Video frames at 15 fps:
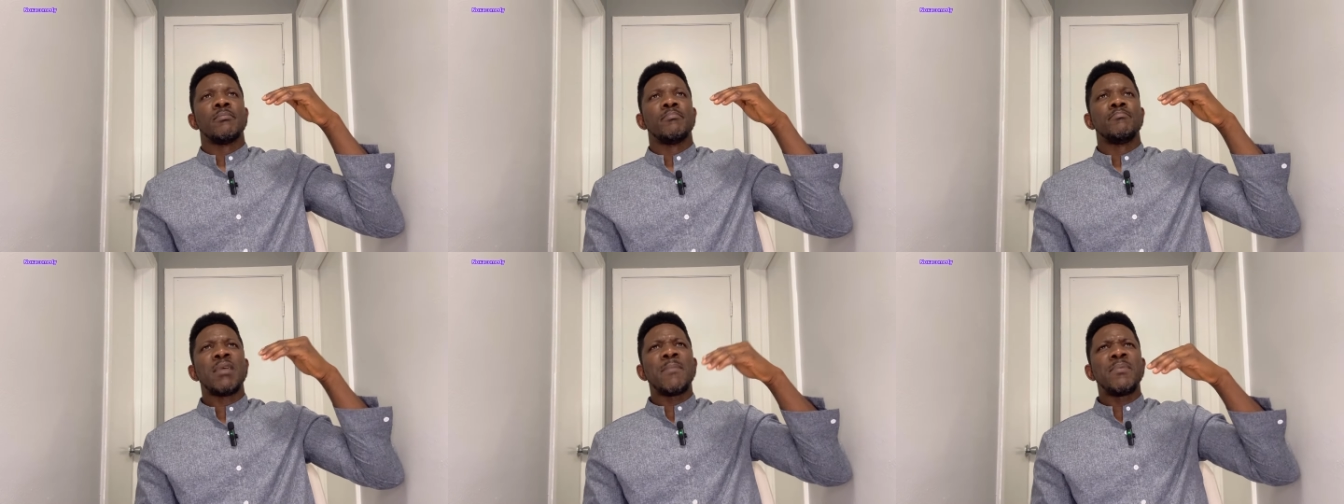
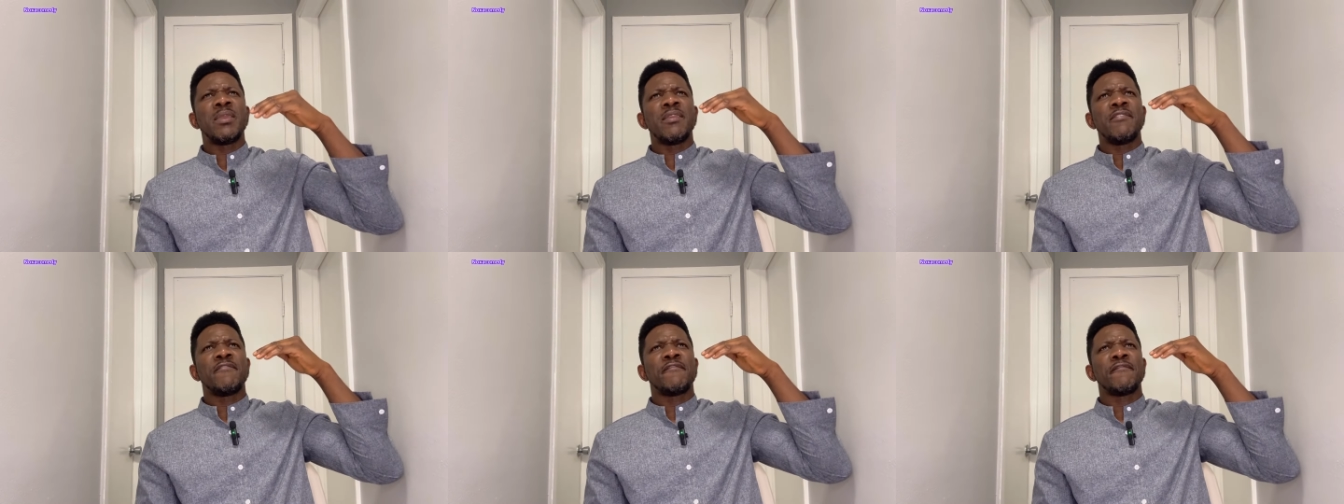
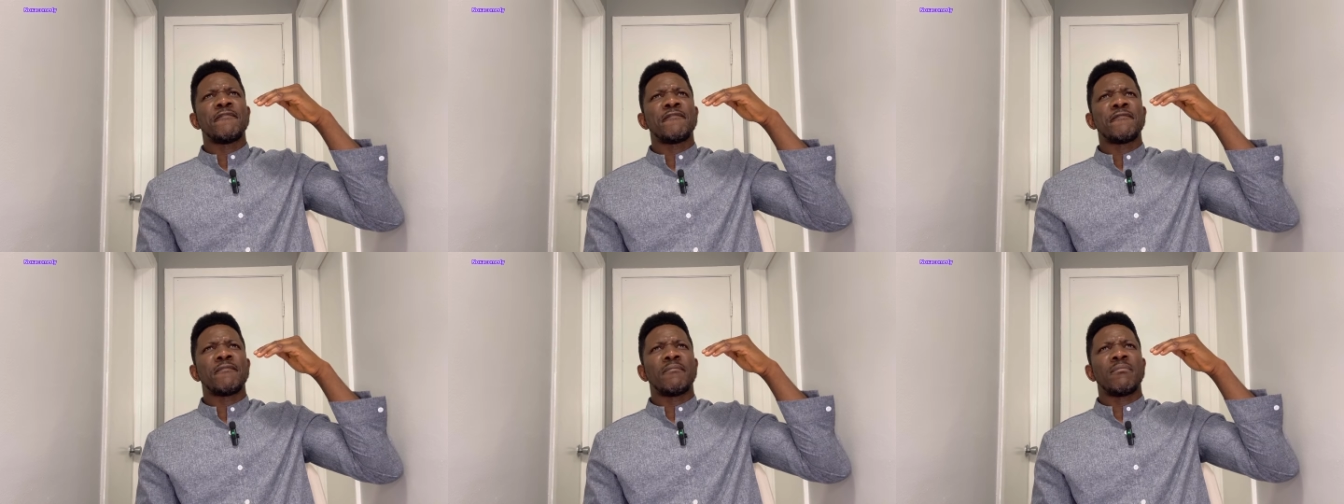Maybe
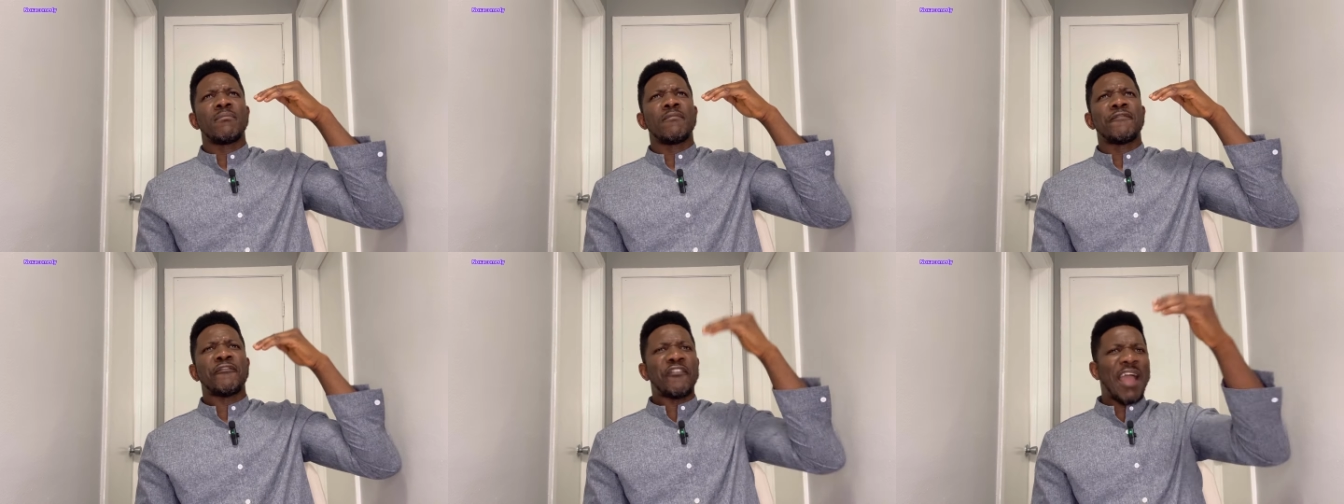
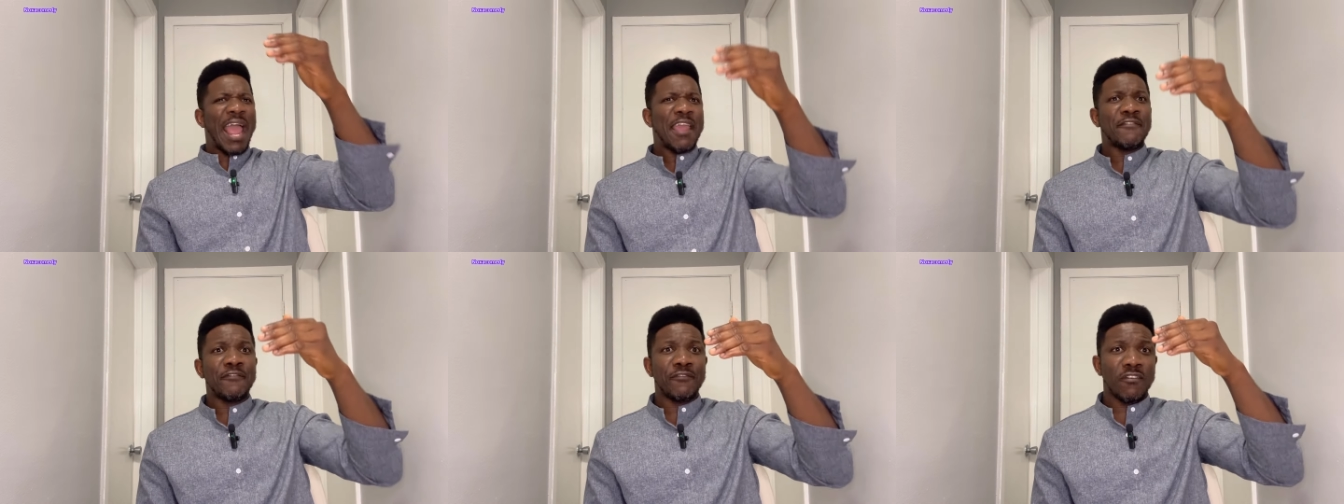
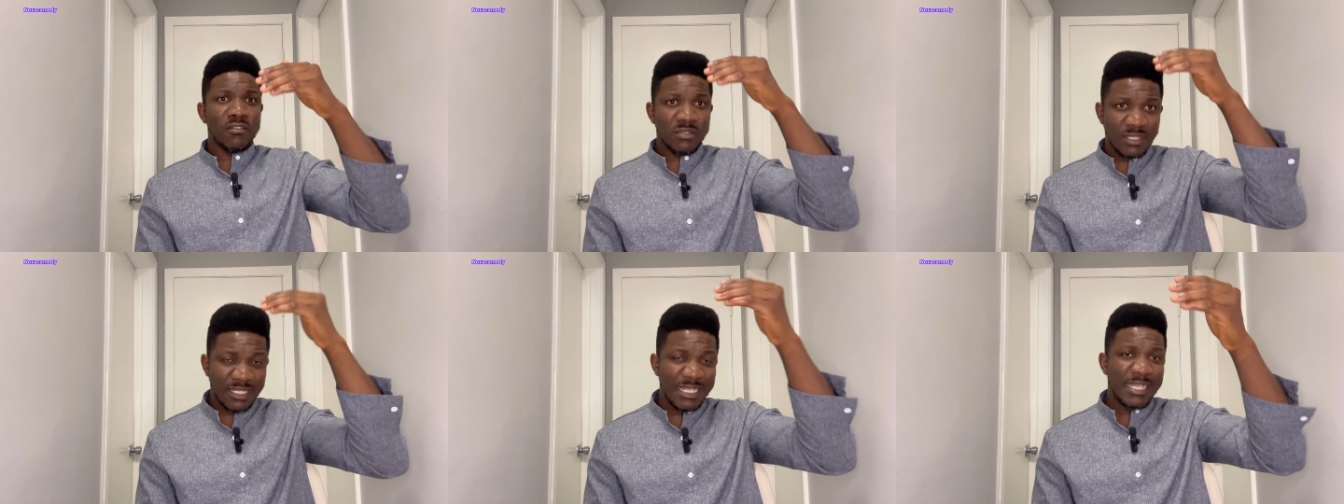5,
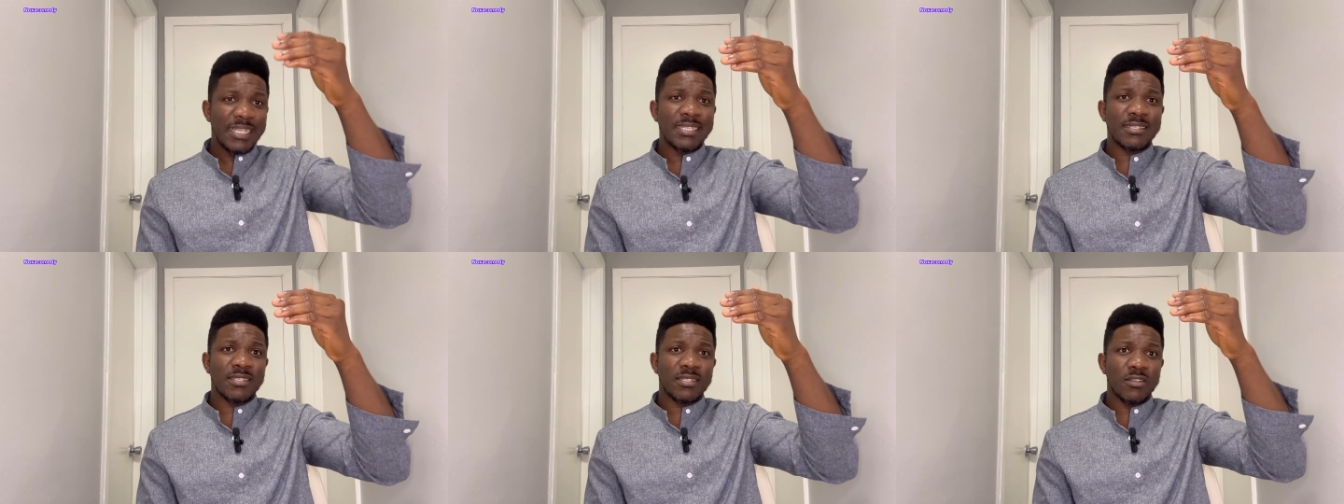
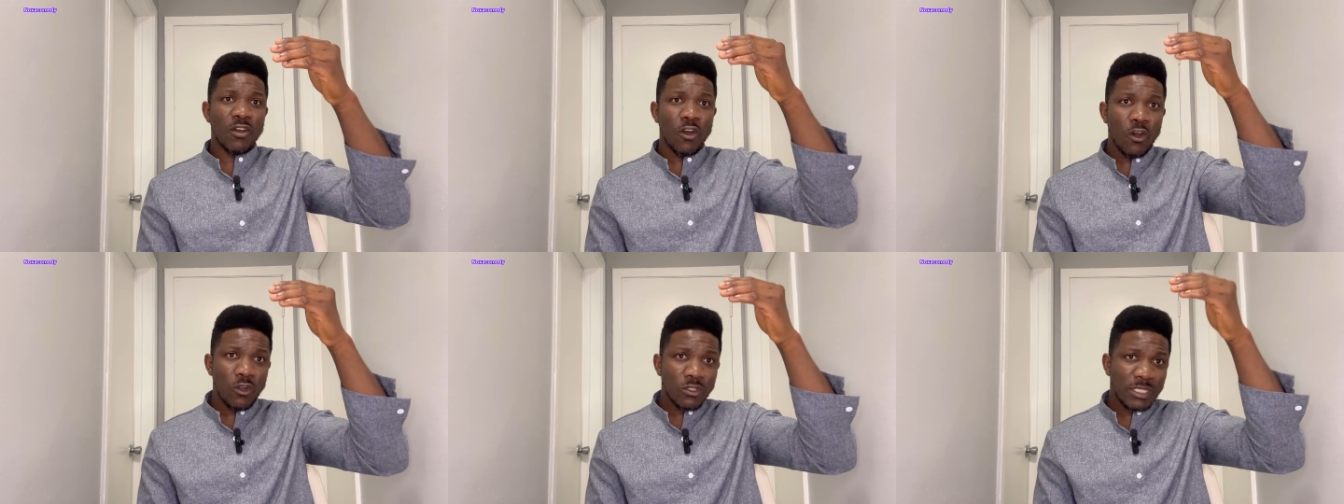6,
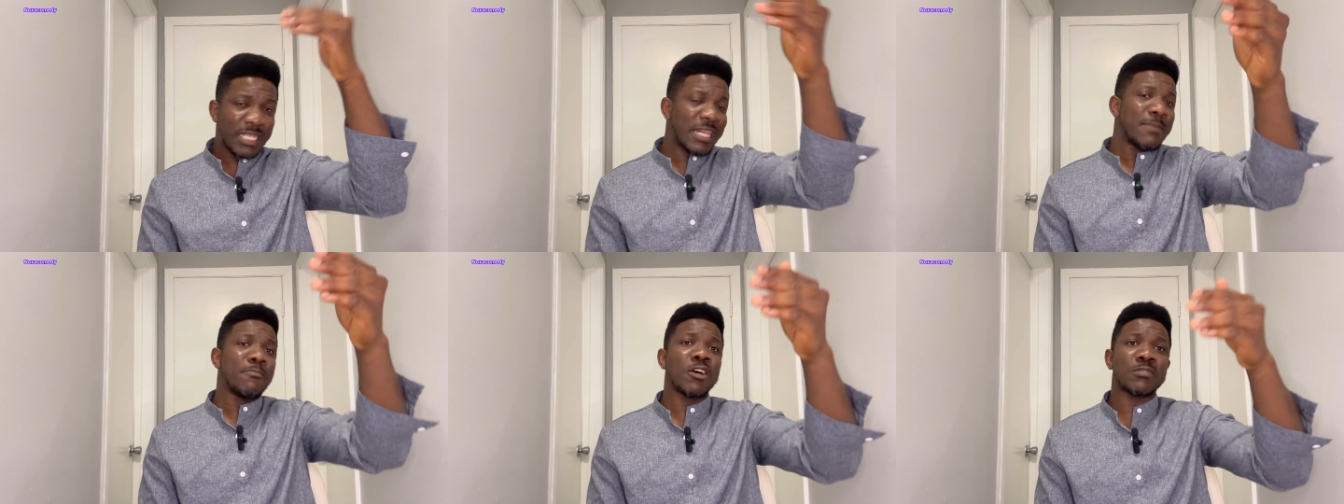or
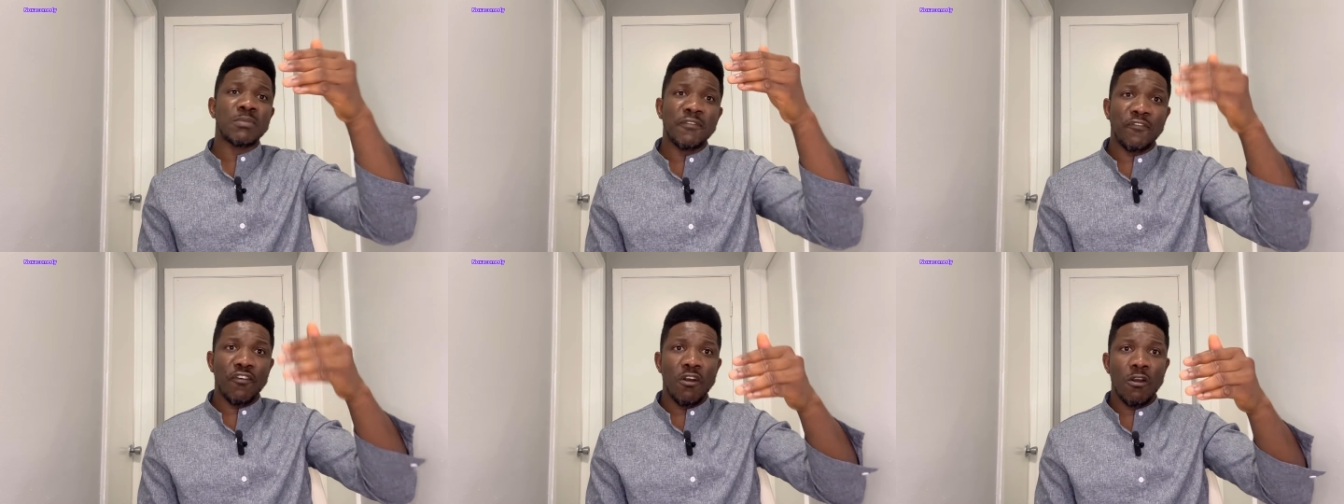3 months
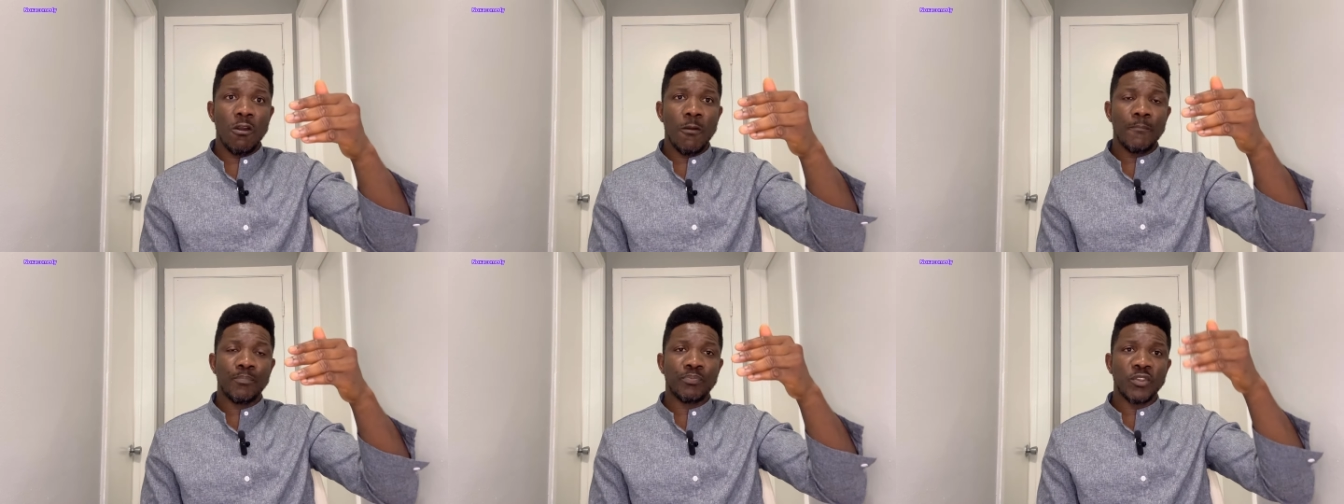
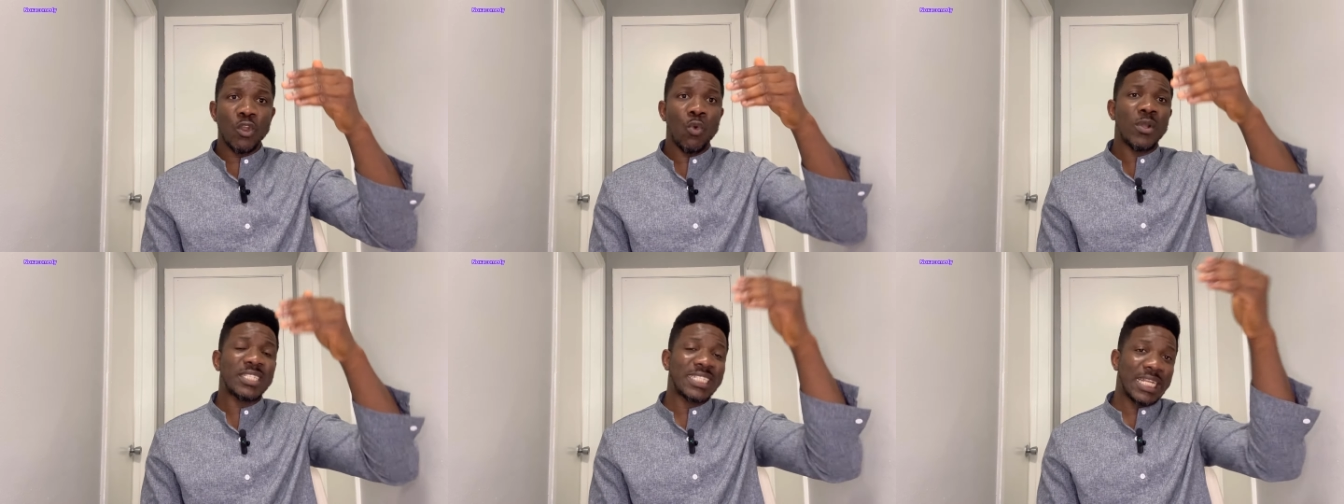before your
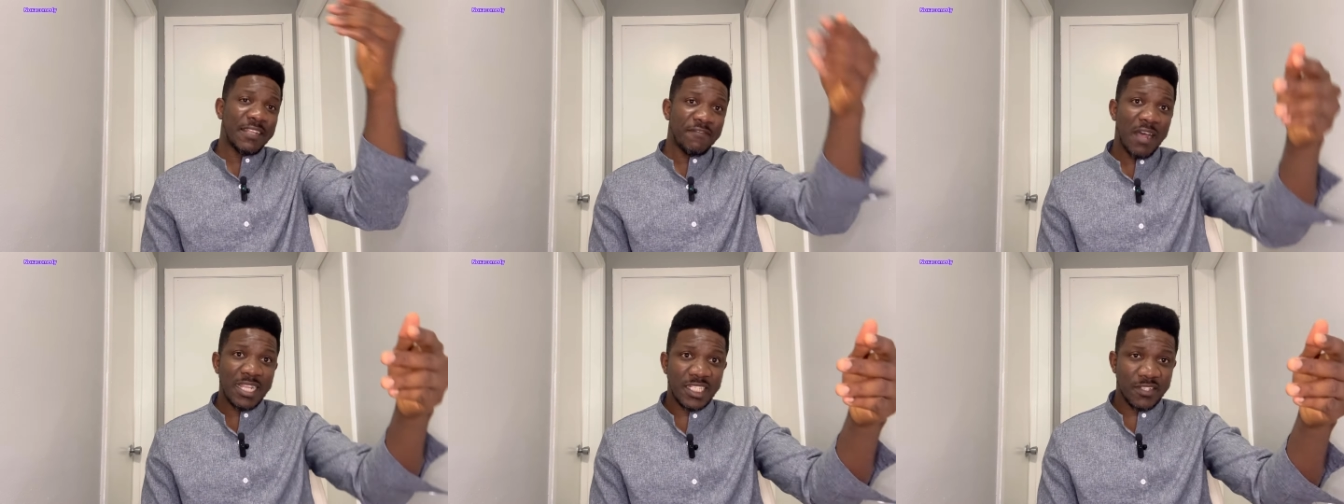wedding
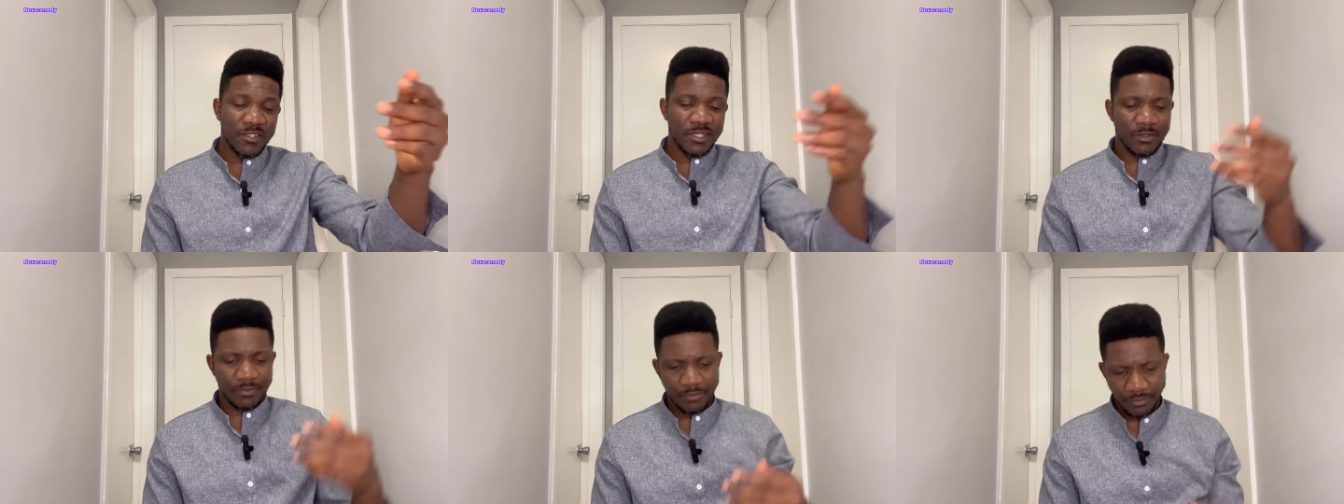anniversary,